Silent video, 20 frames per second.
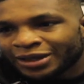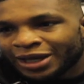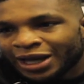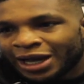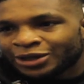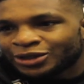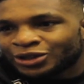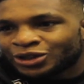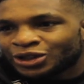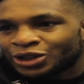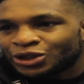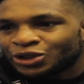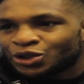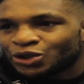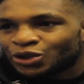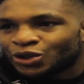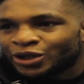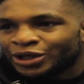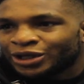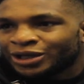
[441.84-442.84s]
I just
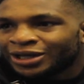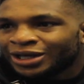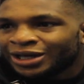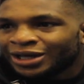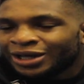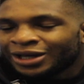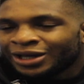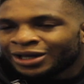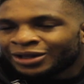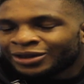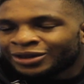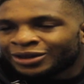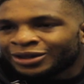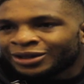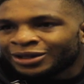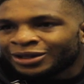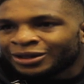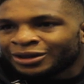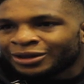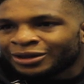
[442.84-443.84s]
enjoy
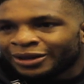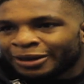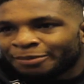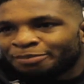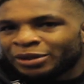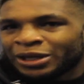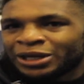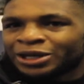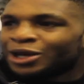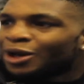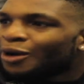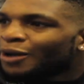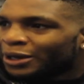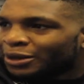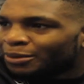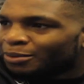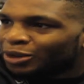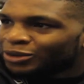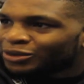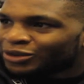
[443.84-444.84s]
there being no
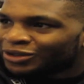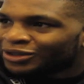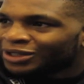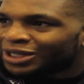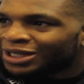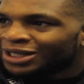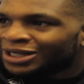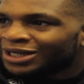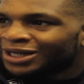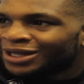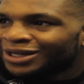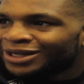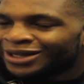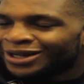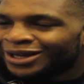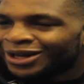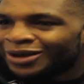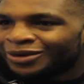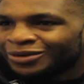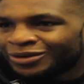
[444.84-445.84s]
animosity, you
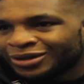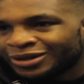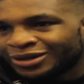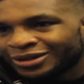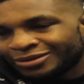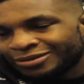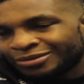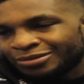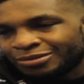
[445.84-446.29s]
know.